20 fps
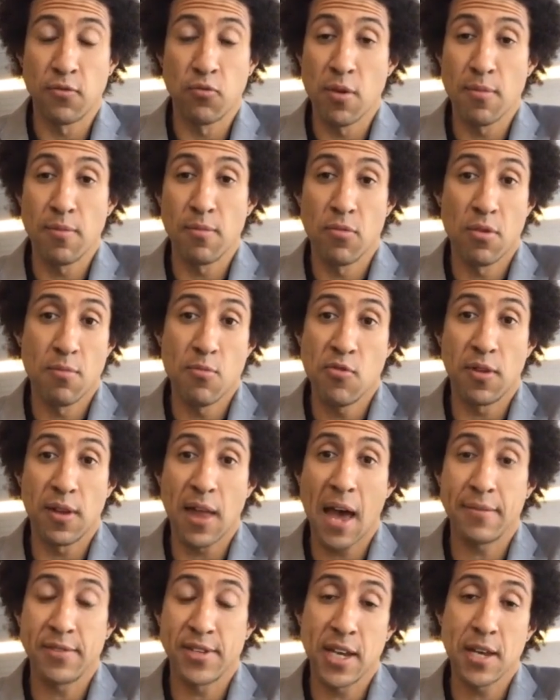removal
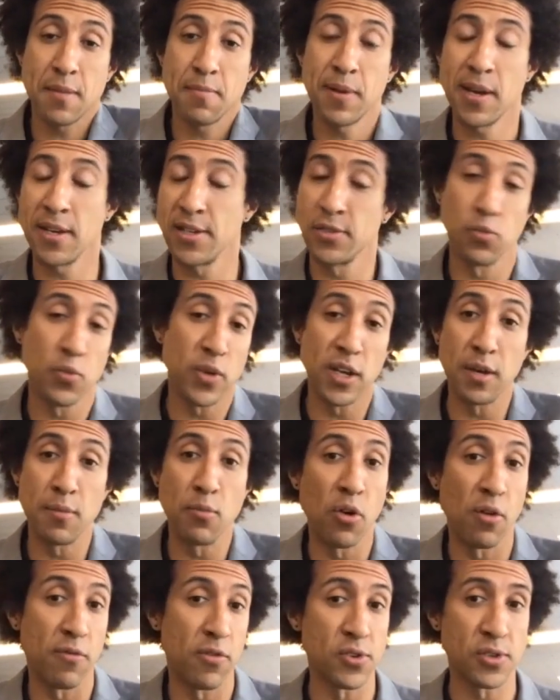taking place. We need
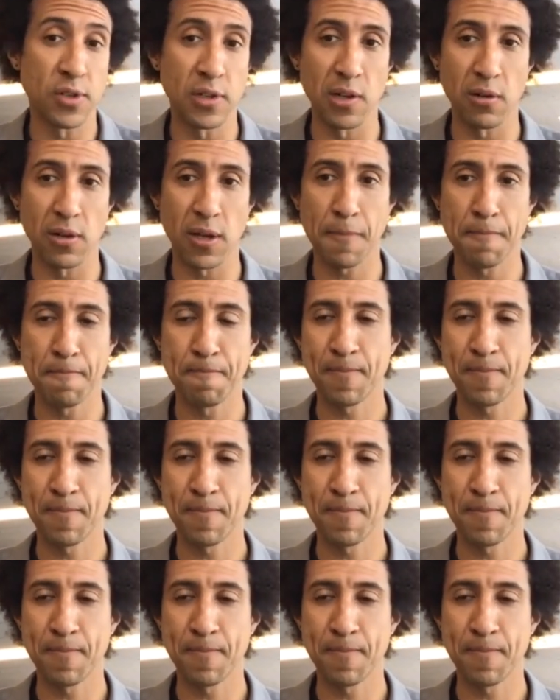more of those, clearly.